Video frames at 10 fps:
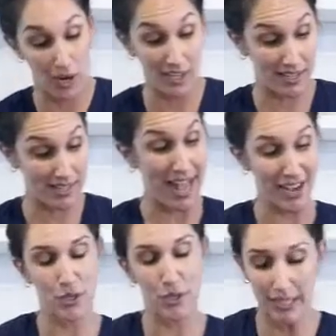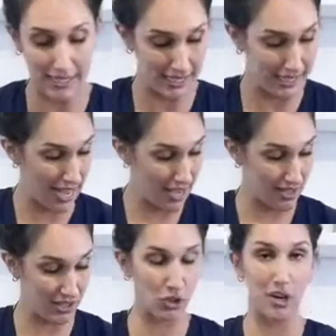doesn't actually say
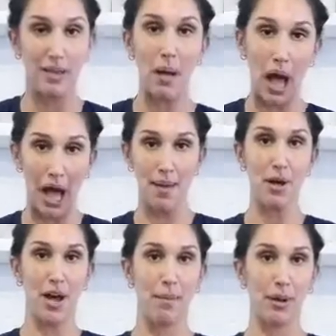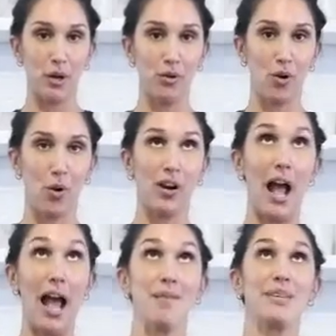and scream, "I'm on a boat" or
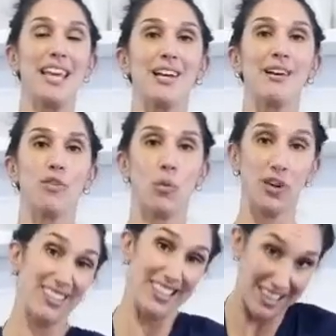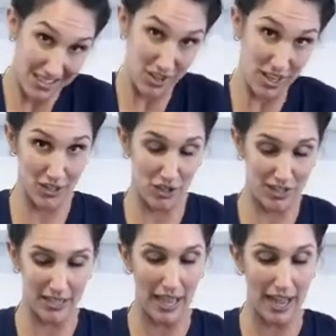"I'm king of the world" is
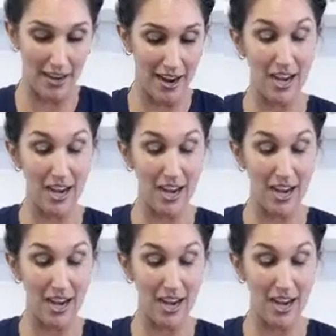just a liar.